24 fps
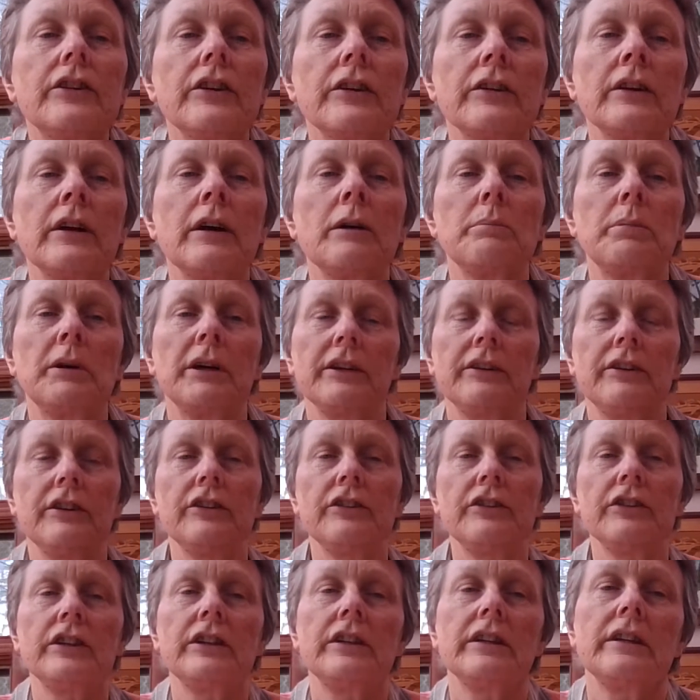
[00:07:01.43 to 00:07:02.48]
is not
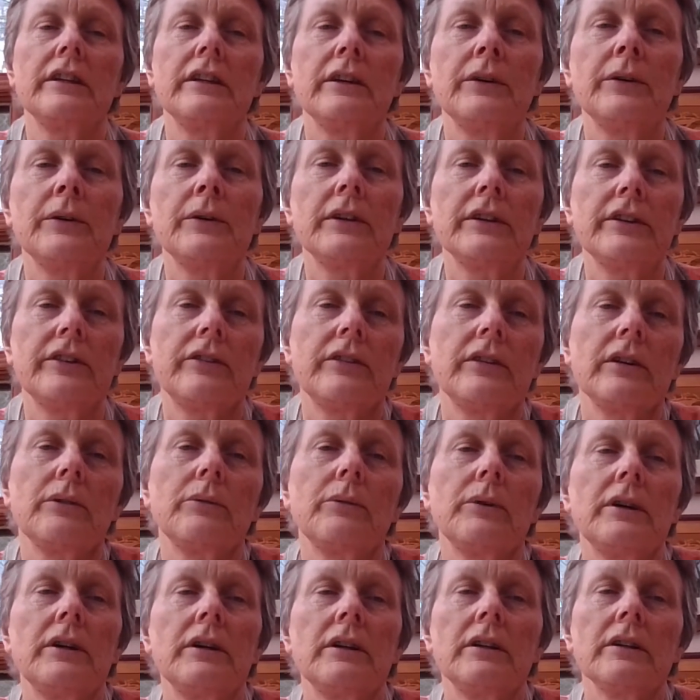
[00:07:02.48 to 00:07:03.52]
partitioned in a holistic
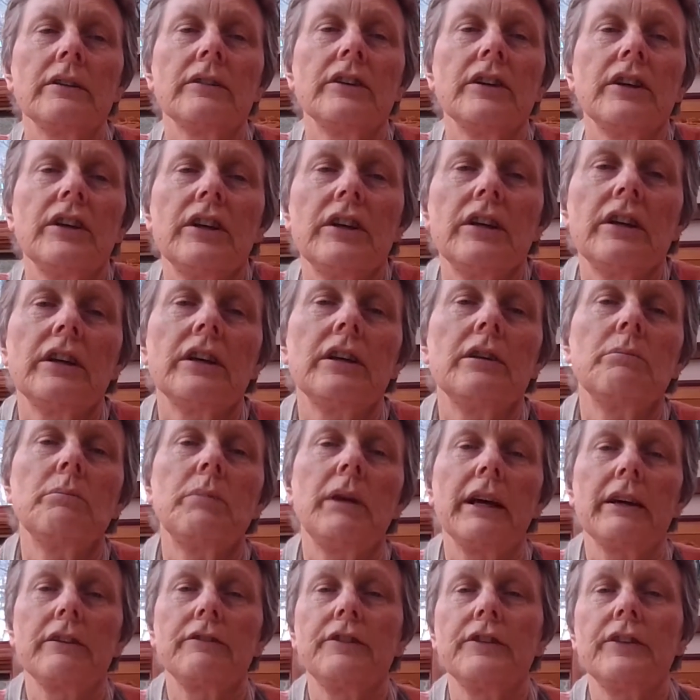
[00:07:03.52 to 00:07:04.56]
world, and
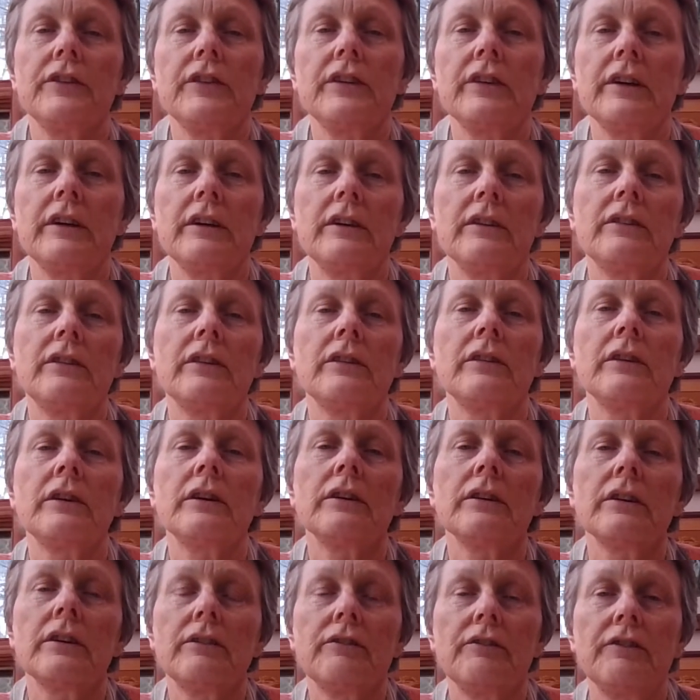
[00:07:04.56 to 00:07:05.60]
Blackfoot science is
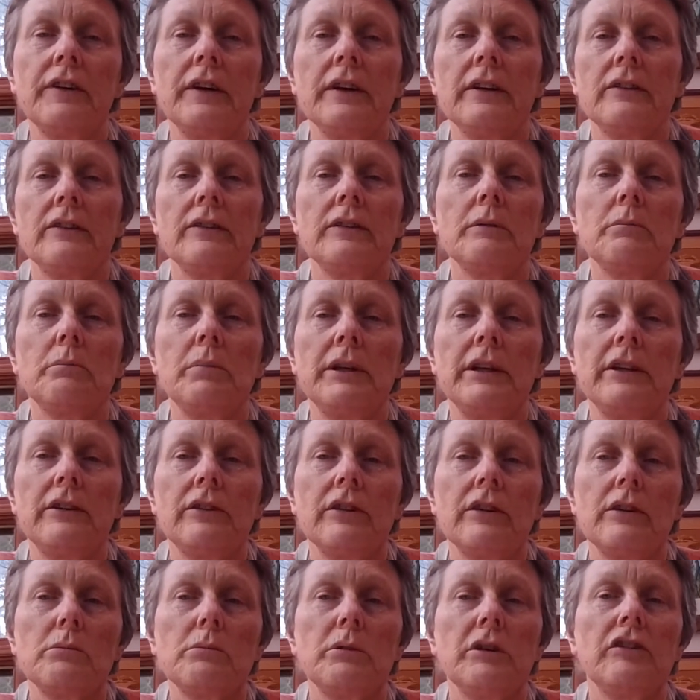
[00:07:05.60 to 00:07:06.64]
not confined simply to
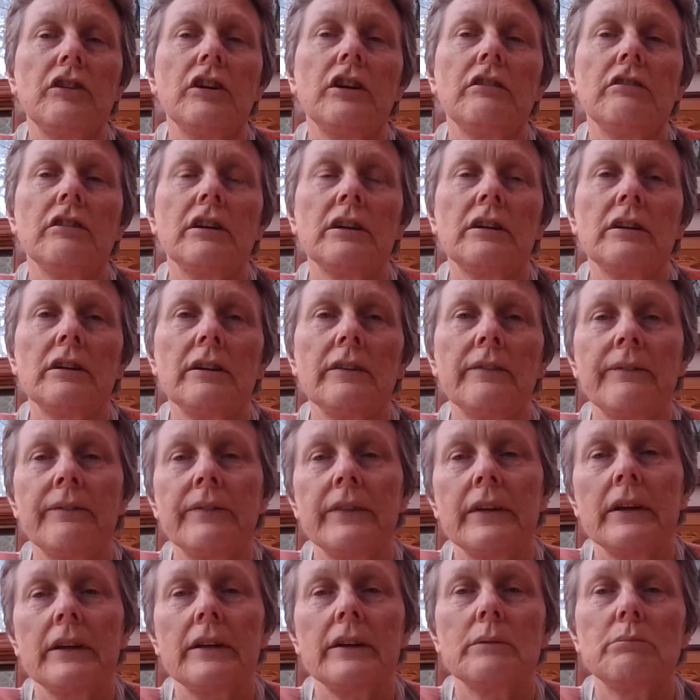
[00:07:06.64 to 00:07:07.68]
the material.
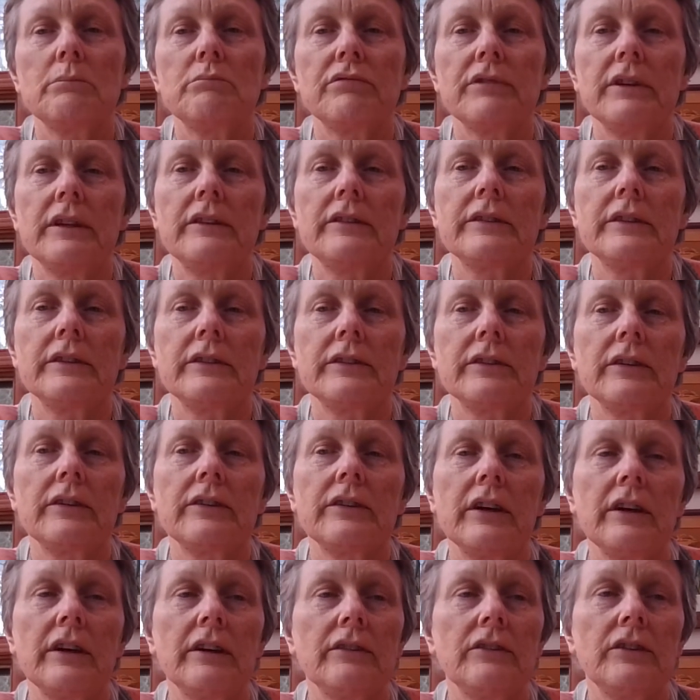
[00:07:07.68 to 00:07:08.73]
It embraces
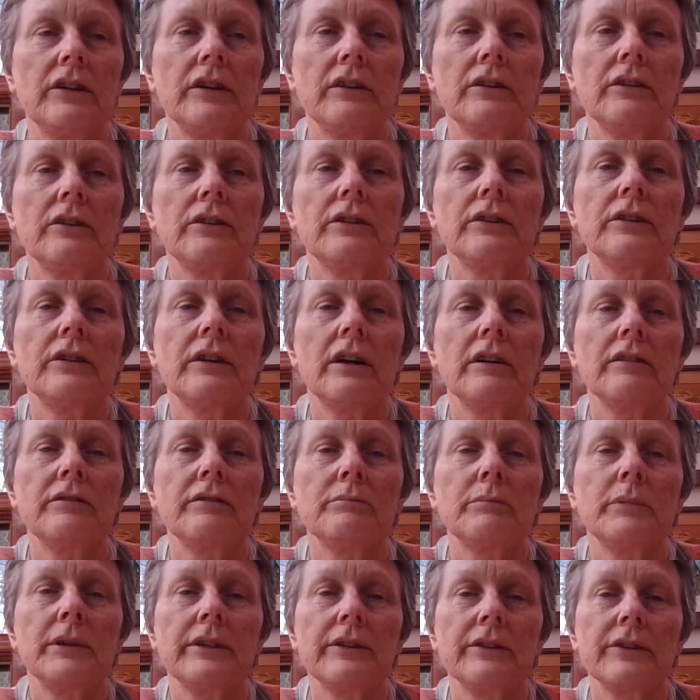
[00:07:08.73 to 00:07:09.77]
society and good
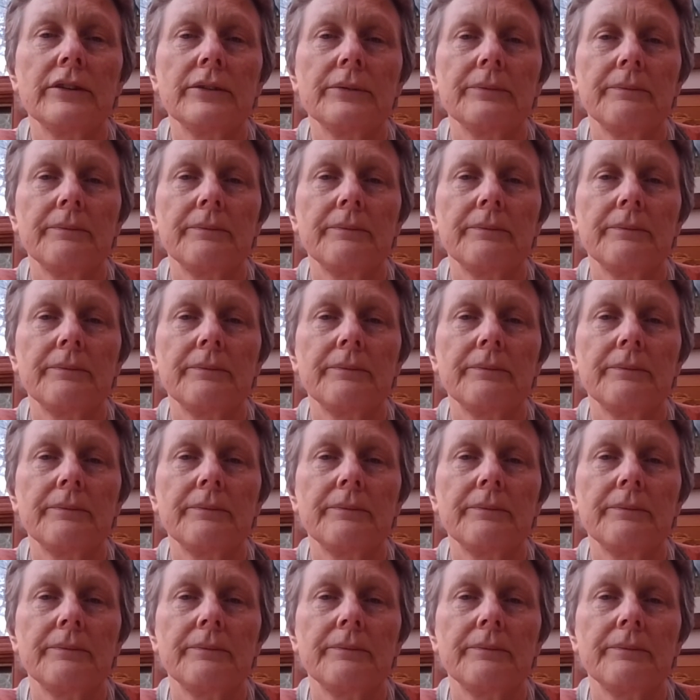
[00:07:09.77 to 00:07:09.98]
government.